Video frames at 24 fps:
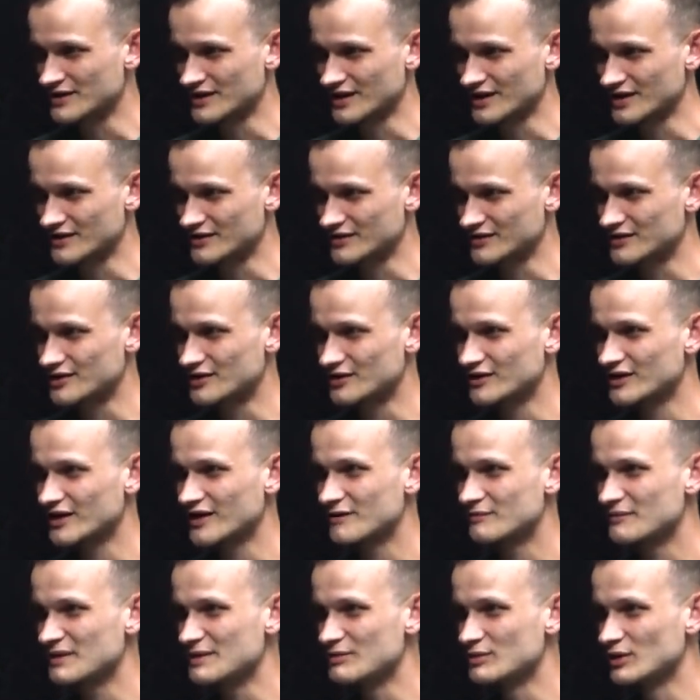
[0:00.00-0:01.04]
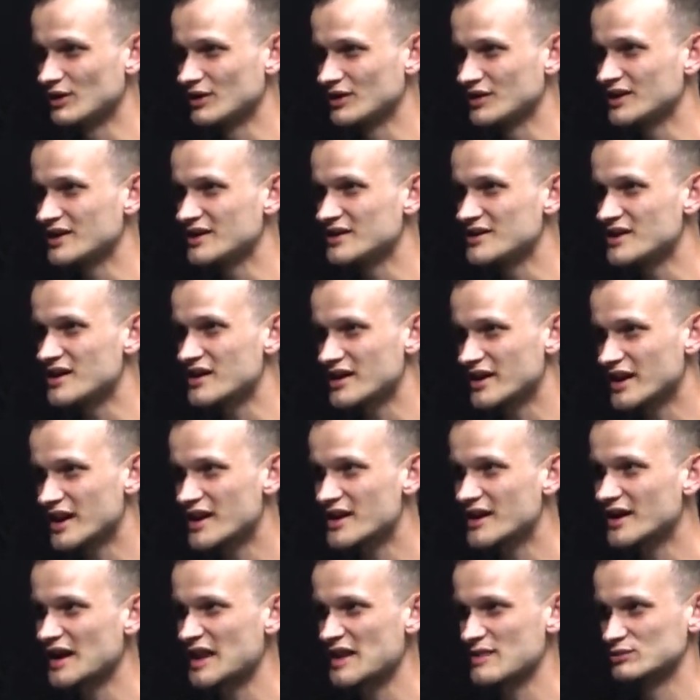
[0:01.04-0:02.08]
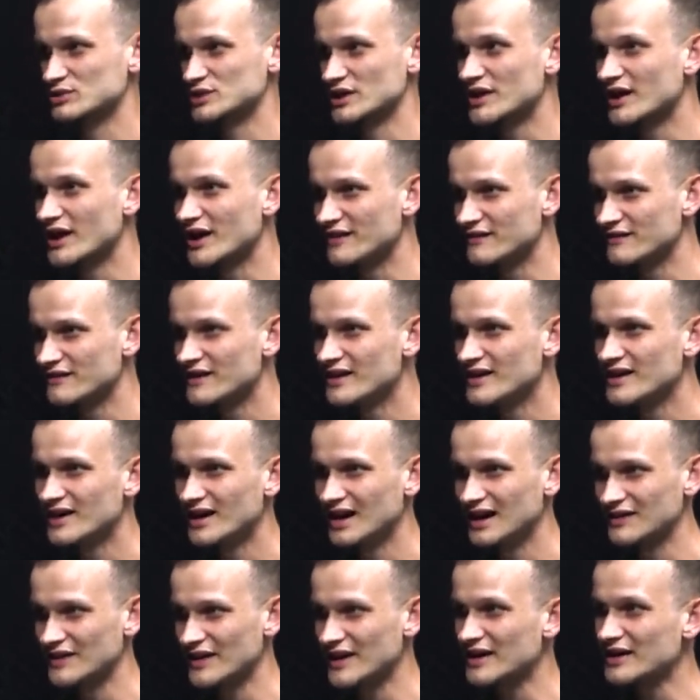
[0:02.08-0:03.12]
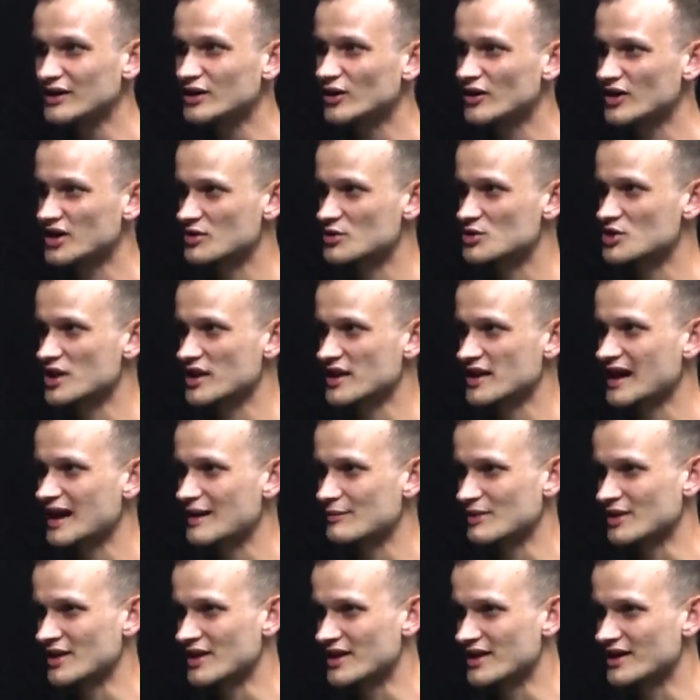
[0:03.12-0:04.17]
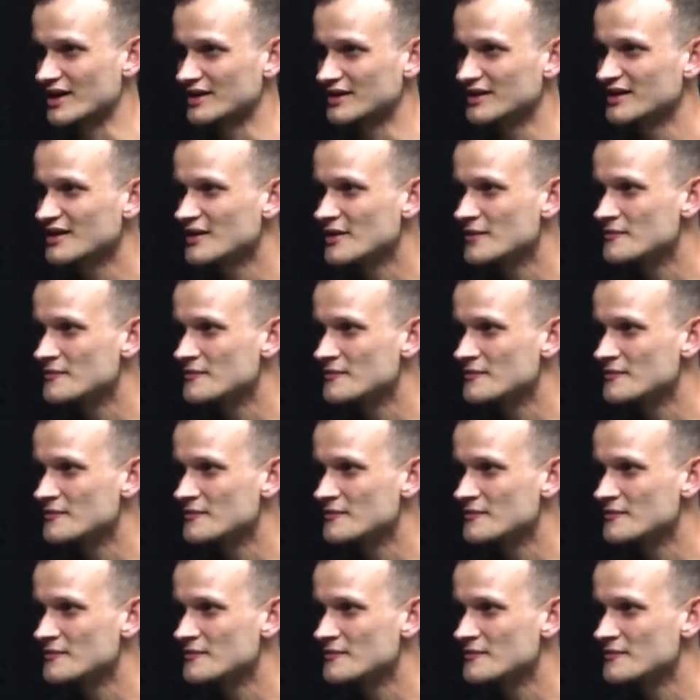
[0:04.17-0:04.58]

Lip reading: and the people on the ETC side split off, I think it also just happens that